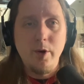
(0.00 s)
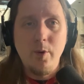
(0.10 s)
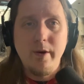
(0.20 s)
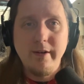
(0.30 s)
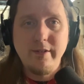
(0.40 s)
know
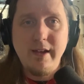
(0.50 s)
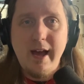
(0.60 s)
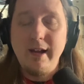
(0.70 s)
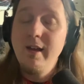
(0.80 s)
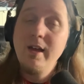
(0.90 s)
where it's
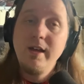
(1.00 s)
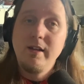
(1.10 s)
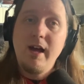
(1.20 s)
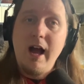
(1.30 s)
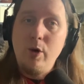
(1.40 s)
at?
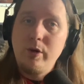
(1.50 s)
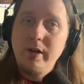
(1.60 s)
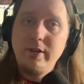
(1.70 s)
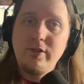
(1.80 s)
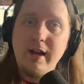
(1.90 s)
How
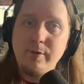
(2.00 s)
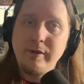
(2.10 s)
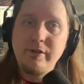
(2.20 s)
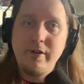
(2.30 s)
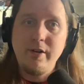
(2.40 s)
good is that
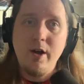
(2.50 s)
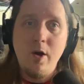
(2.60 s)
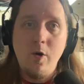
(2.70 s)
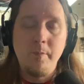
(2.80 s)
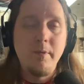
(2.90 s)
return to
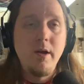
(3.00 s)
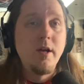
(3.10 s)
home?